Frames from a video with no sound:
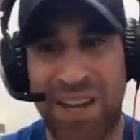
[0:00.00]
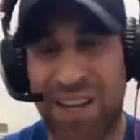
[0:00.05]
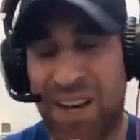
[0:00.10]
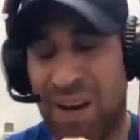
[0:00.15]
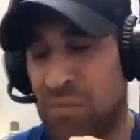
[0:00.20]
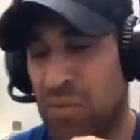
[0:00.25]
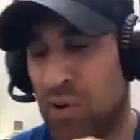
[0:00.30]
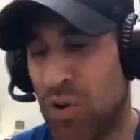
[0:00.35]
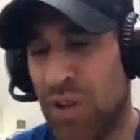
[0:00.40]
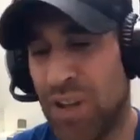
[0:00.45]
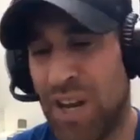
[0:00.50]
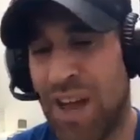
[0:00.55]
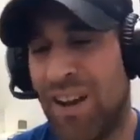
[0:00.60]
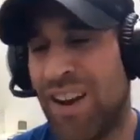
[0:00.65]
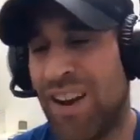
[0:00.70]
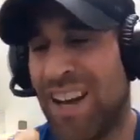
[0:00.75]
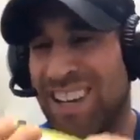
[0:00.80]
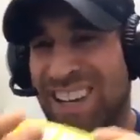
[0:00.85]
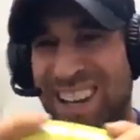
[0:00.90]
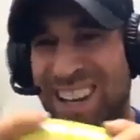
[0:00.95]
and I pull it out,
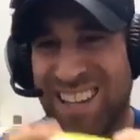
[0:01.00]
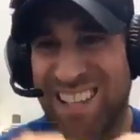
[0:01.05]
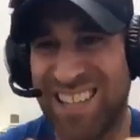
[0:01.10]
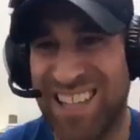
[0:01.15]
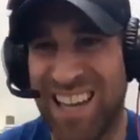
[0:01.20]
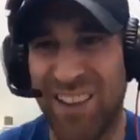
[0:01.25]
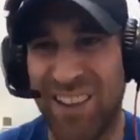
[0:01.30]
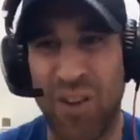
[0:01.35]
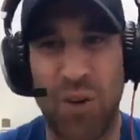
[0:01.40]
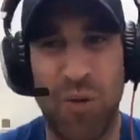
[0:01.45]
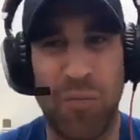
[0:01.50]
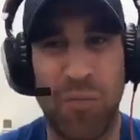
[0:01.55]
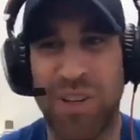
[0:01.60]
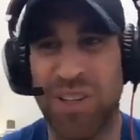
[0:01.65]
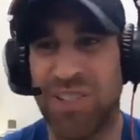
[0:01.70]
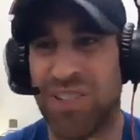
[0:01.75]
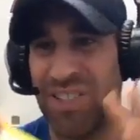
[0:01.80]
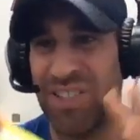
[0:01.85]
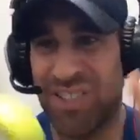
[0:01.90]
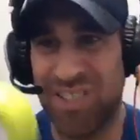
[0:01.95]
and I got it yellow
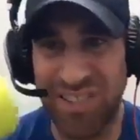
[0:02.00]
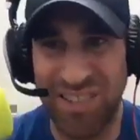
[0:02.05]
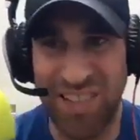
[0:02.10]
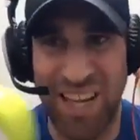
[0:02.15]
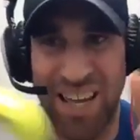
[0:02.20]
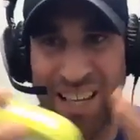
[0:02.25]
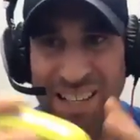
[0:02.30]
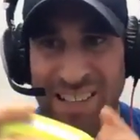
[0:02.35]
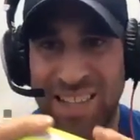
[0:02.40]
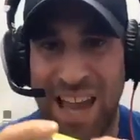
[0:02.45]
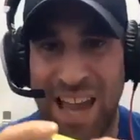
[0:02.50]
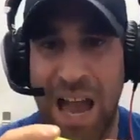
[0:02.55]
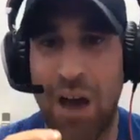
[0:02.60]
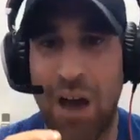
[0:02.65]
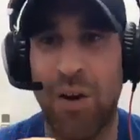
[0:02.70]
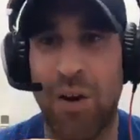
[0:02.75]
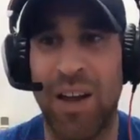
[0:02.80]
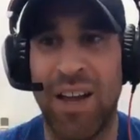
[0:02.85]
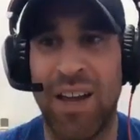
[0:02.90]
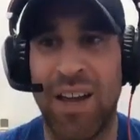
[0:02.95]
because it stands
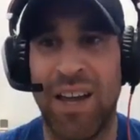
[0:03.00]
out.